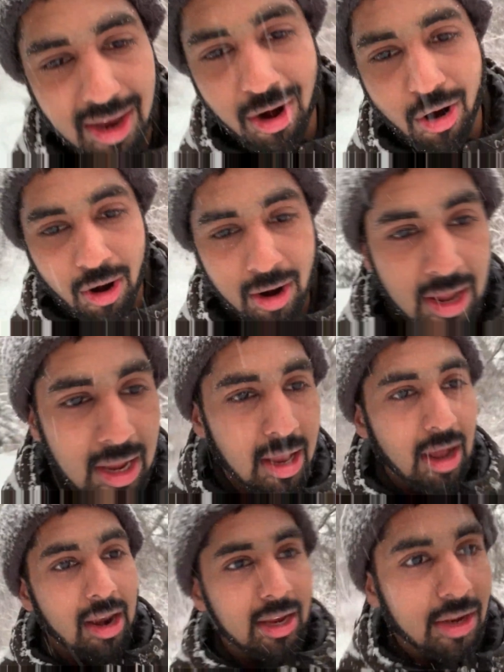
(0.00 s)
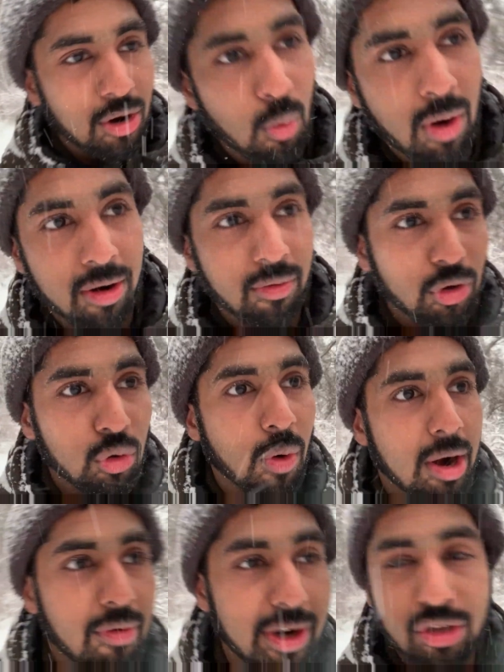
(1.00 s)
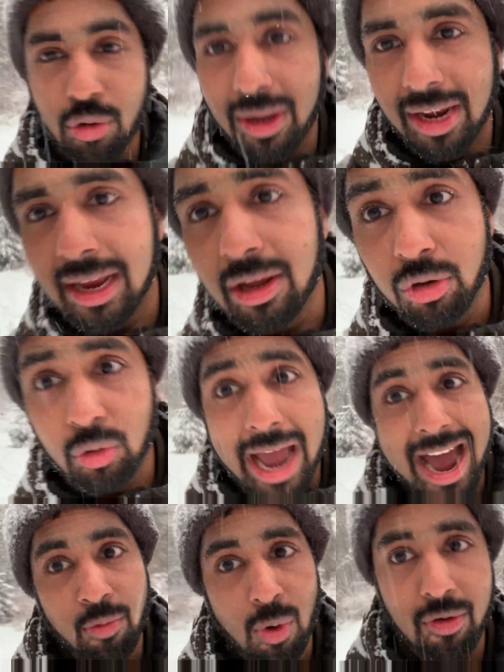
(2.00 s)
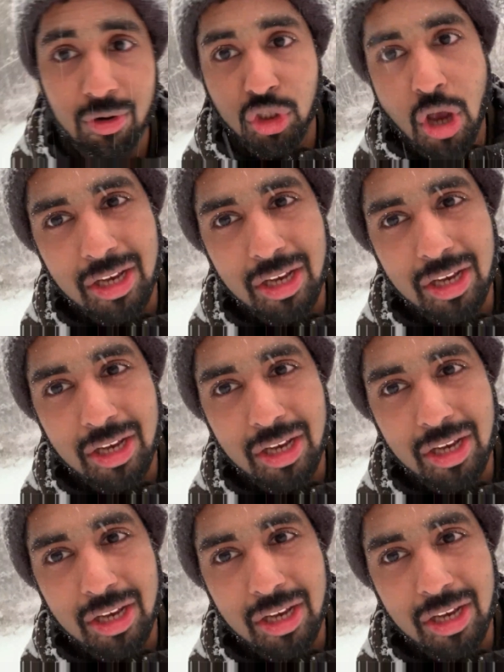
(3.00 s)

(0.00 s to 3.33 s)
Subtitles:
it, or like, you know, whatever, do whatever to it, like add whatever